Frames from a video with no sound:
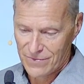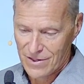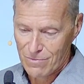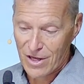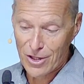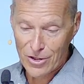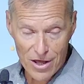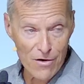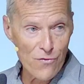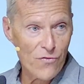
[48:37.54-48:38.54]
By the
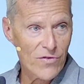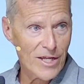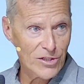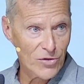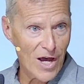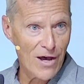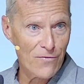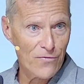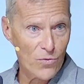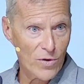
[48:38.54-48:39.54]
love that you have
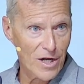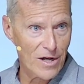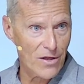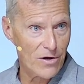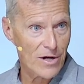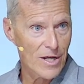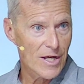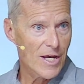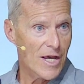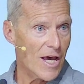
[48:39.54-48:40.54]
for one another.
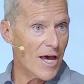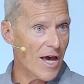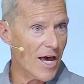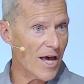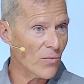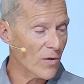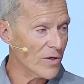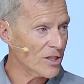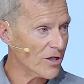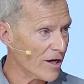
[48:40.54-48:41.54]
And when
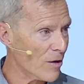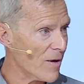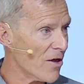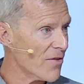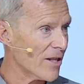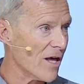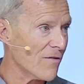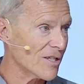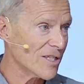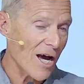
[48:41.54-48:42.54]
we talk about that love,
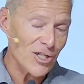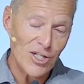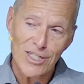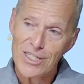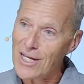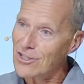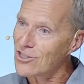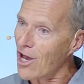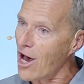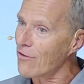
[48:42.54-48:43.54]
it's not just that
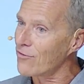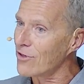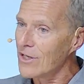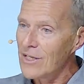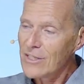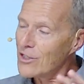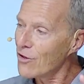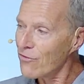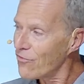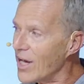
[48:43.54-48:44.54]
soft, you know,
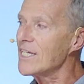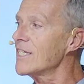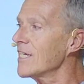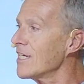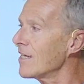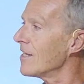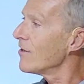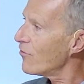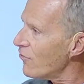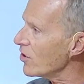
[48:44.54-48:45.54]
fuzzy,
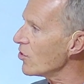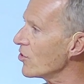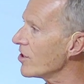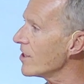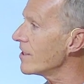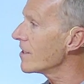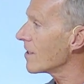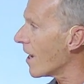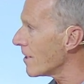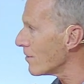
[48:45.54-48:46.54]
feel good
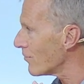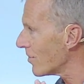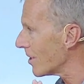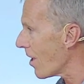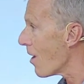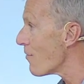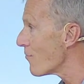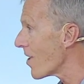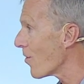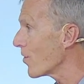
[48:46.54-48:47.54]
kind of love
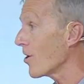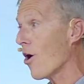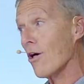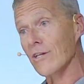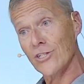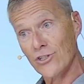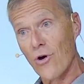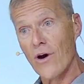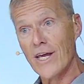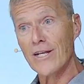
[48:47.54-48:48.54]
that we all
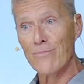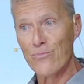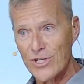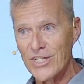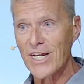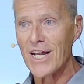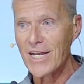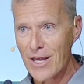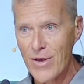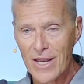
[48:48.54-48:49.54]
enjoy and appreciate,
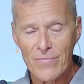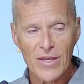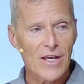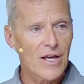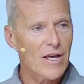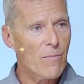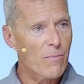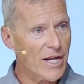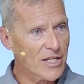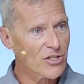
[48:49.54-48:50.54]
amen?
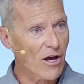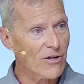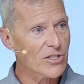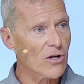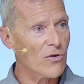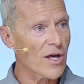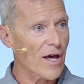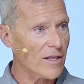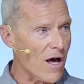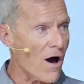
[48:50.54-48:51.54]
But it's also
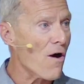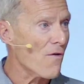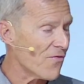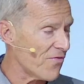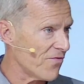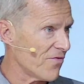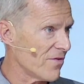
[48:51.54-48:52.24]
that love